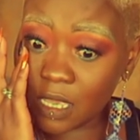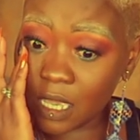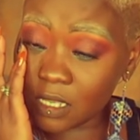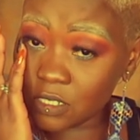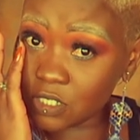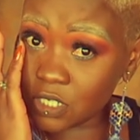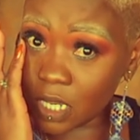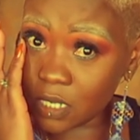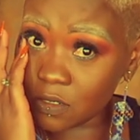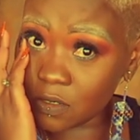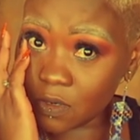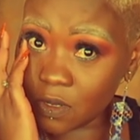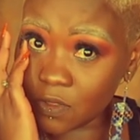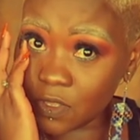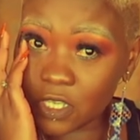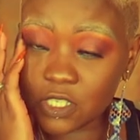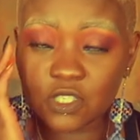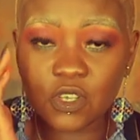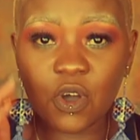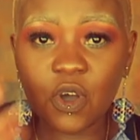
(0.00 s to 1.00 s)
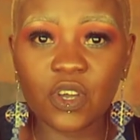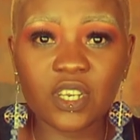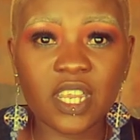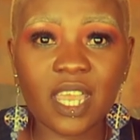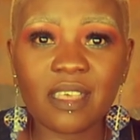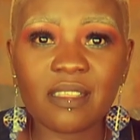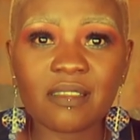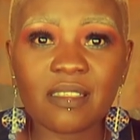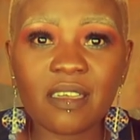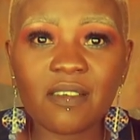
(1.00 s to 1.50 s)
In general, there's no honor
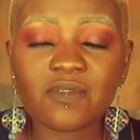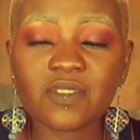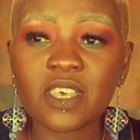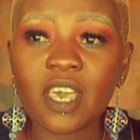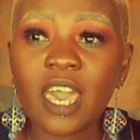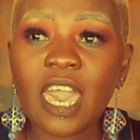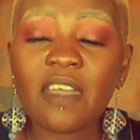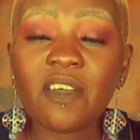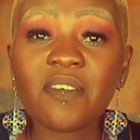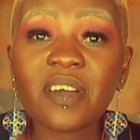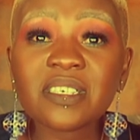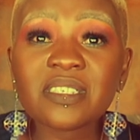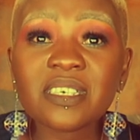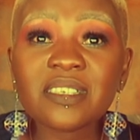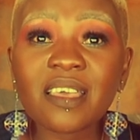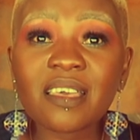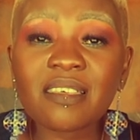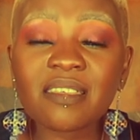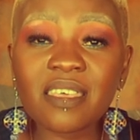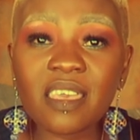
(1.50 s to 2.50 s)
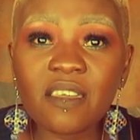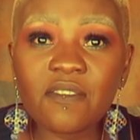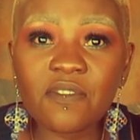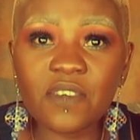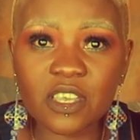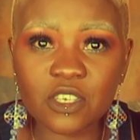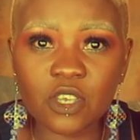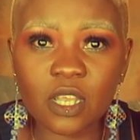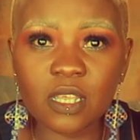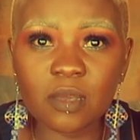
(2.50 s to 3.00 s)
in thieves. Have you ever seen a thief
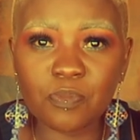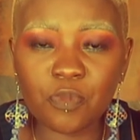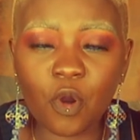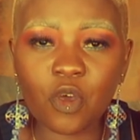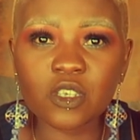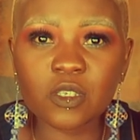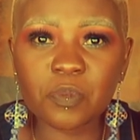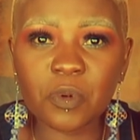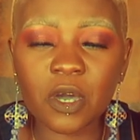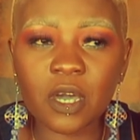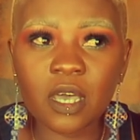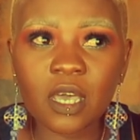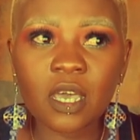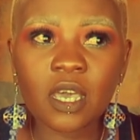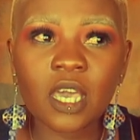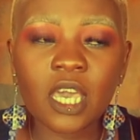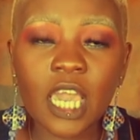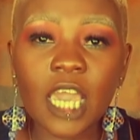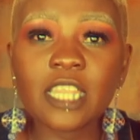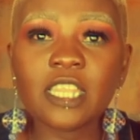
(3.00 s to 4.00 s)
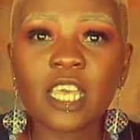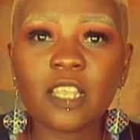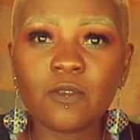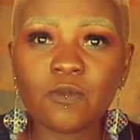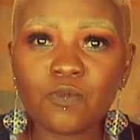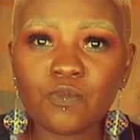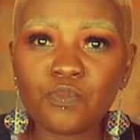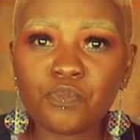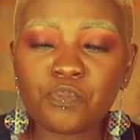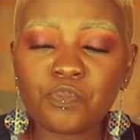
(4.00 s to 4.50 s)
actually prosper and
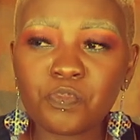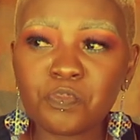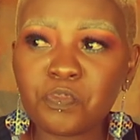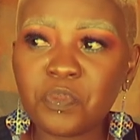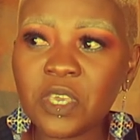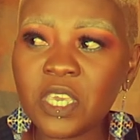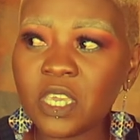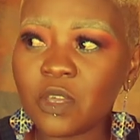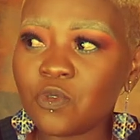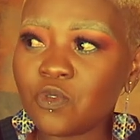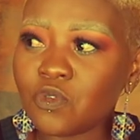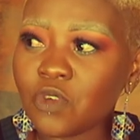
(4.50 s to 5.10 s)
then be